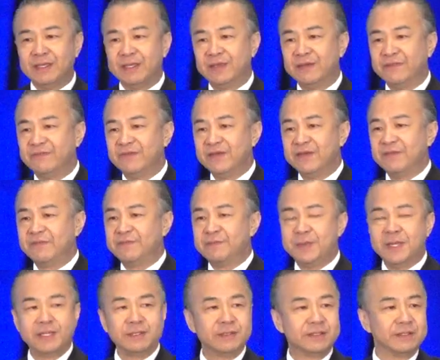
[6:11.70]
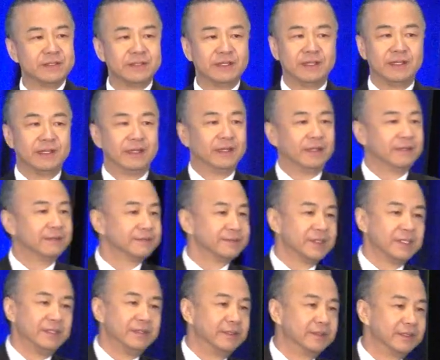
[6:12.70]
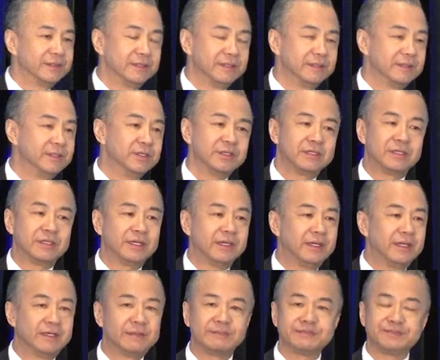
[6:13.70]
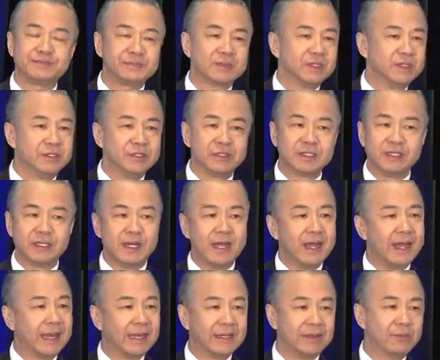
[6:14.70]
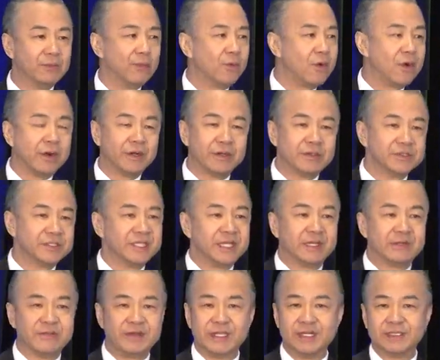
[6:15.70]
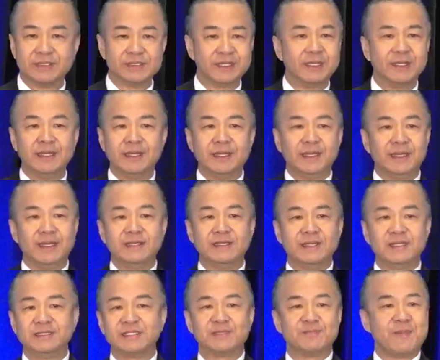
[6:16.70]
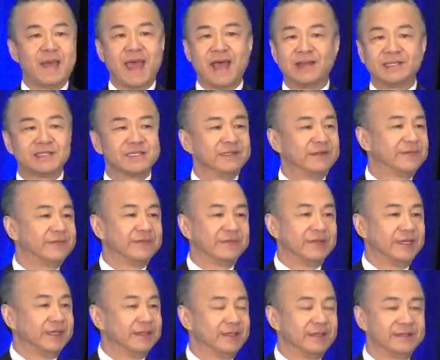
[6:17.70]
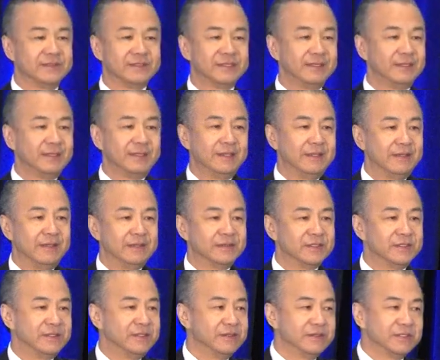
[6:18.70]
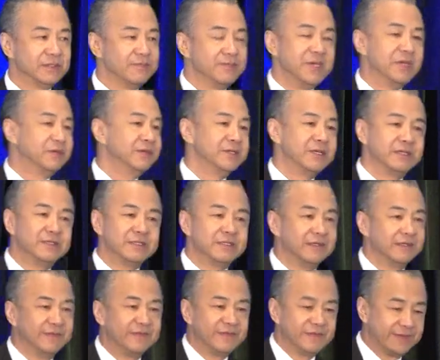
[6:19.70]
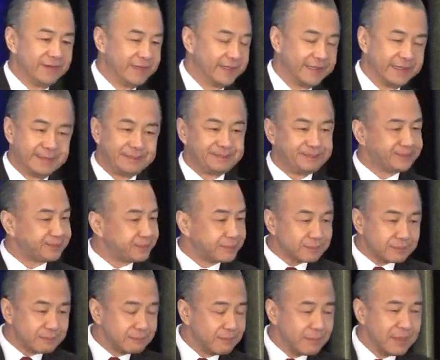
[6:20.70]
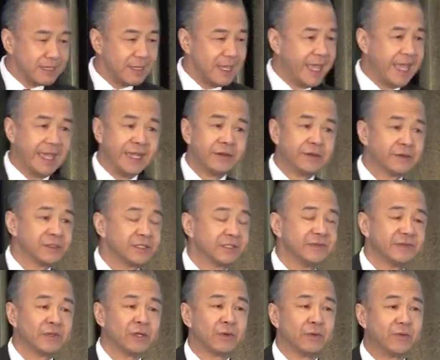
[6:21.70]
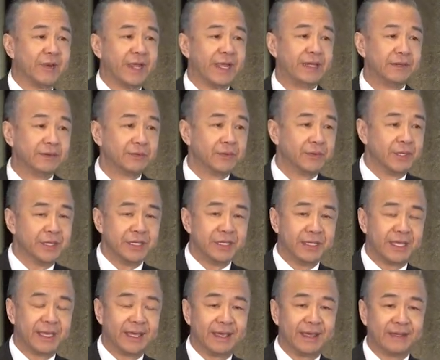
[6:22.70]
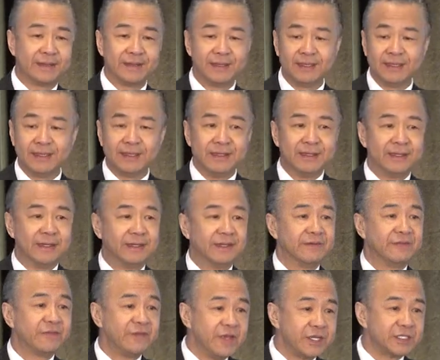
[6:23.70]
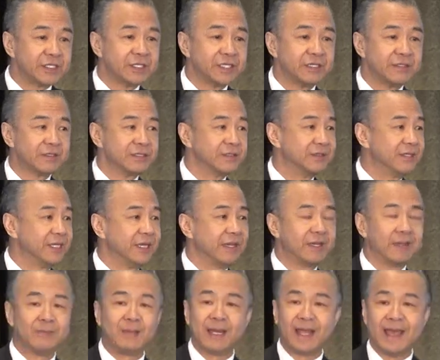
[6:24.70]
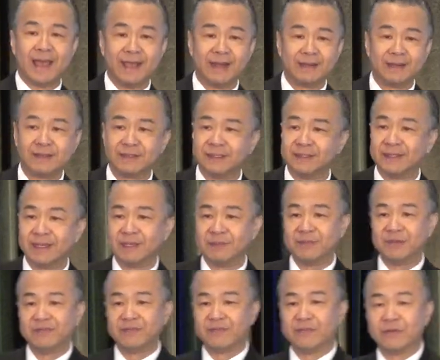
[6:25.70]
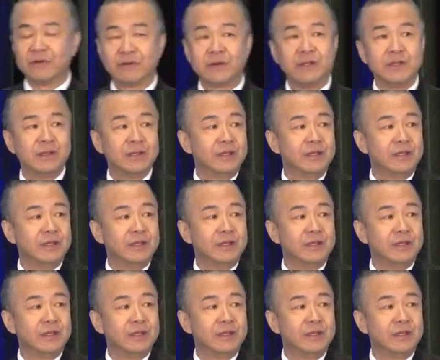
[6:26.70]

if you've been to the, you know, the Nootka Nootka Island waters areas. It, it's massive, right? There's, there's, there's millions of uh, acres of terrain where you can uh, fish. So you got to plan the night before.